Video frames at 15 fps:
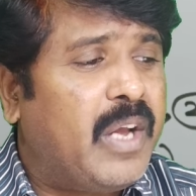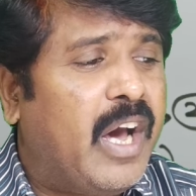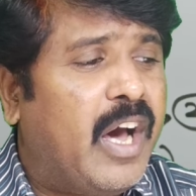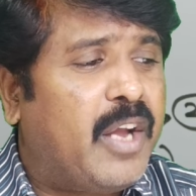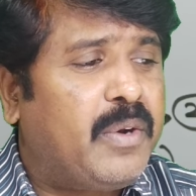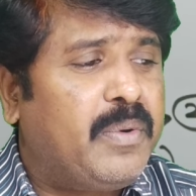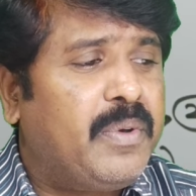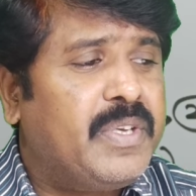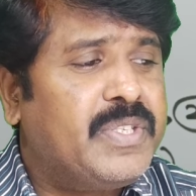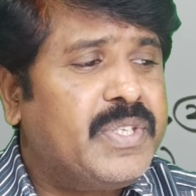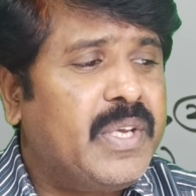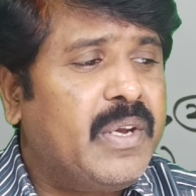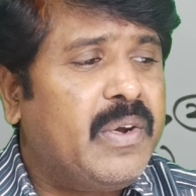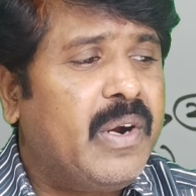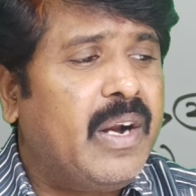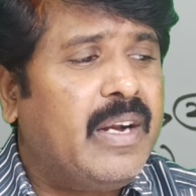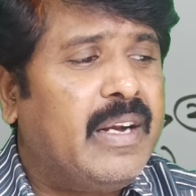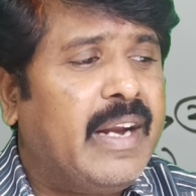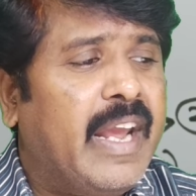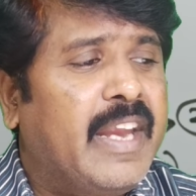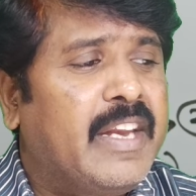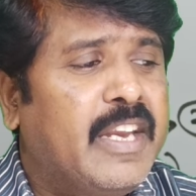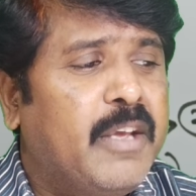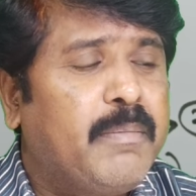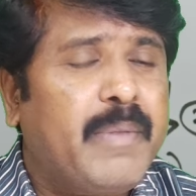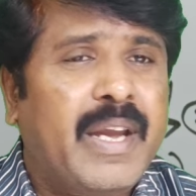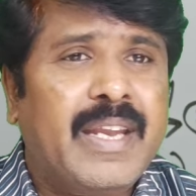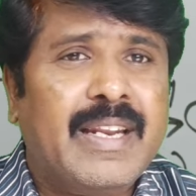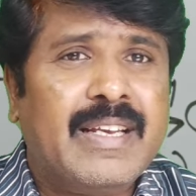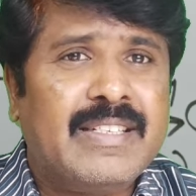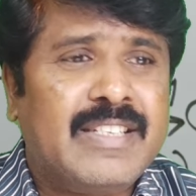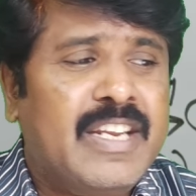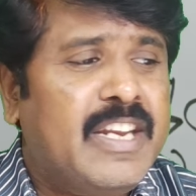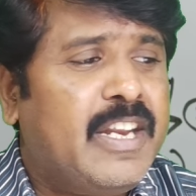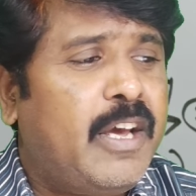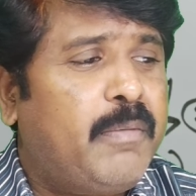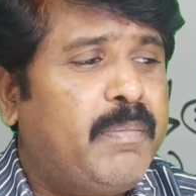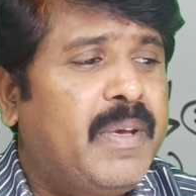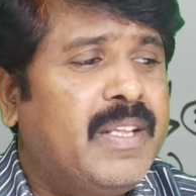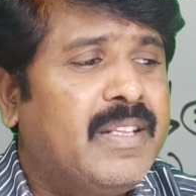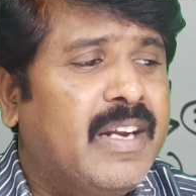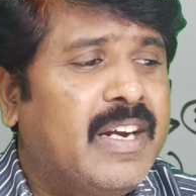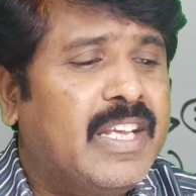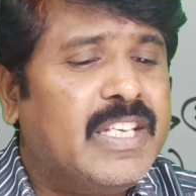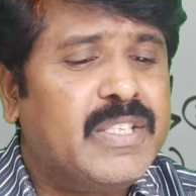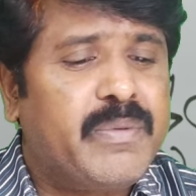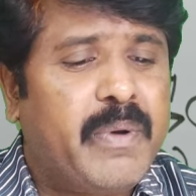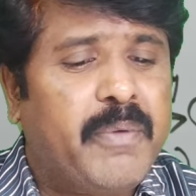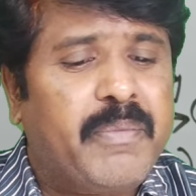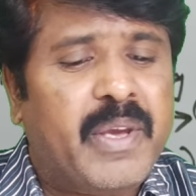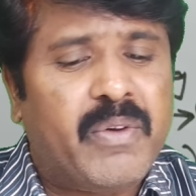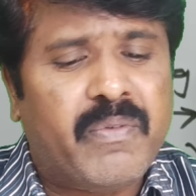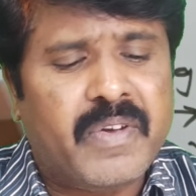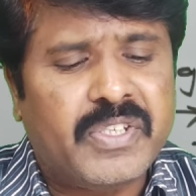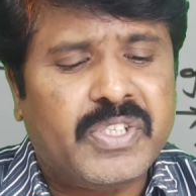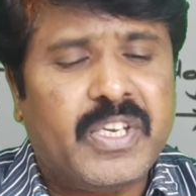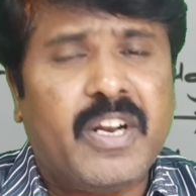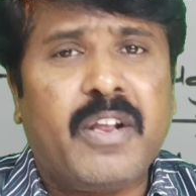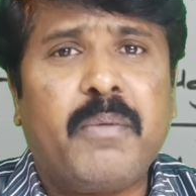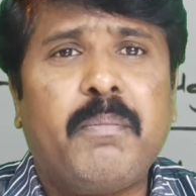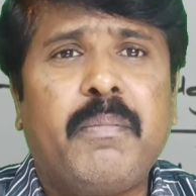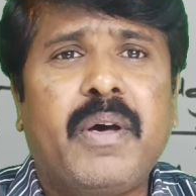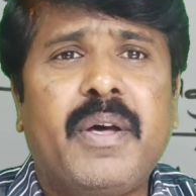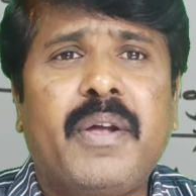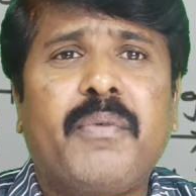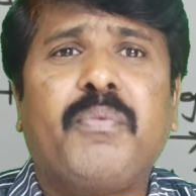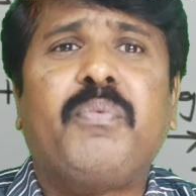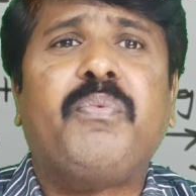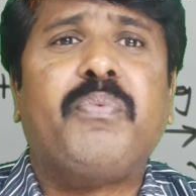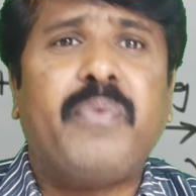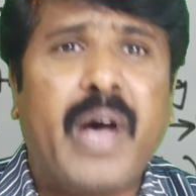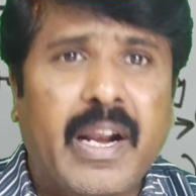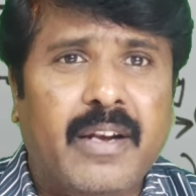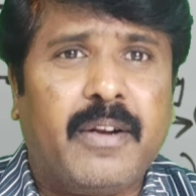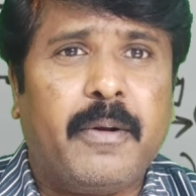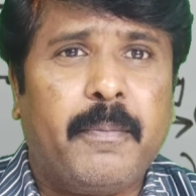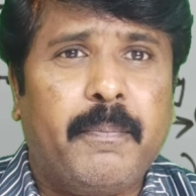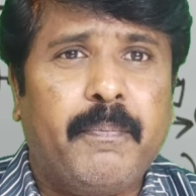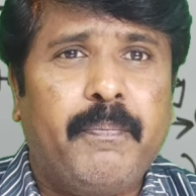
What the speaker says: R2 is equal to 90 minus theta p, that is from equation number 1.